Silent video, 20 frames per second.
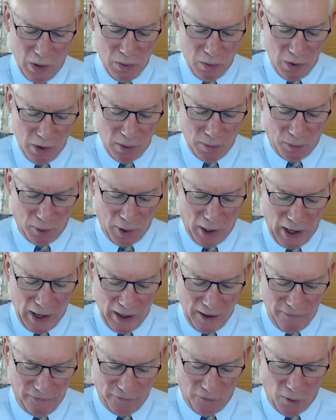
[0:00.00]
want to
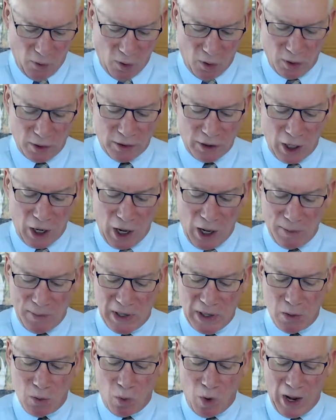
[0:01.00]
pray for Tommy
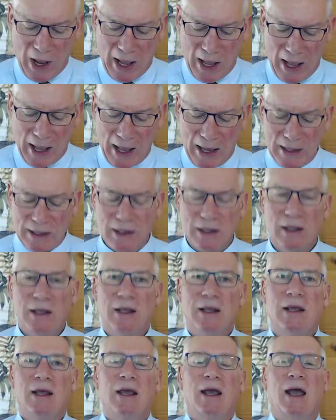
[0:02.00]
White,
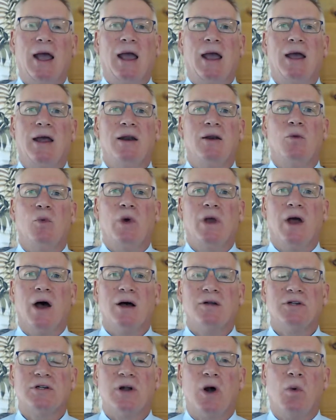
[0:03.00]
and we
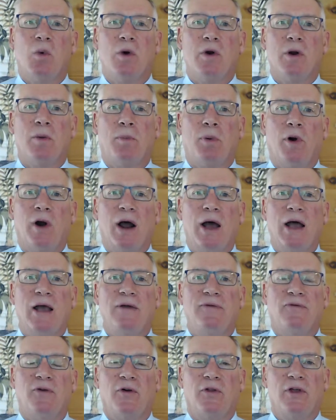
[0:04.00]
also want to pray
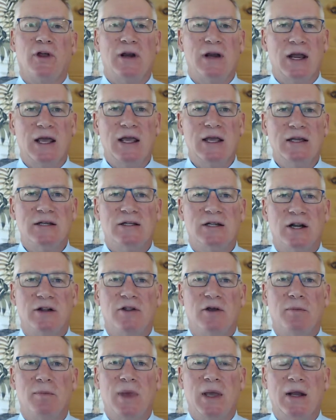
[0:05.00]
for the needs of
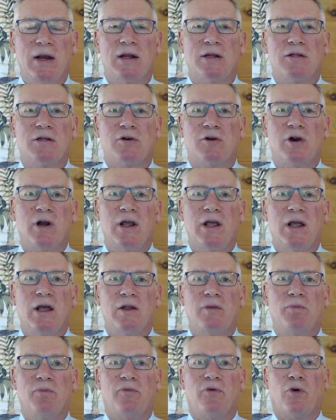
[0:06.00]
the ministry
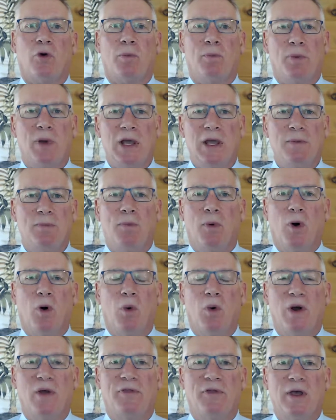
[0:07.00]
and for people
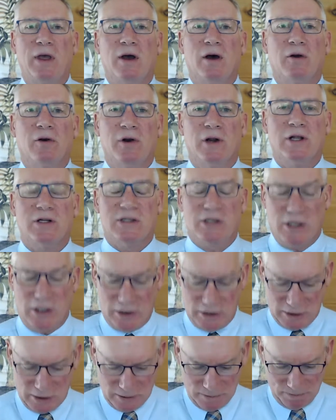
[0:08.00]
with illnesses.